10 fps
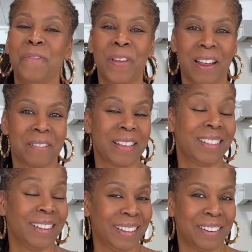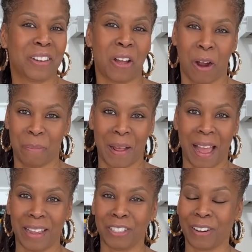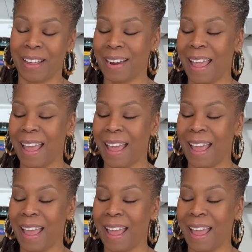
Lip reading: very little carbohydrate.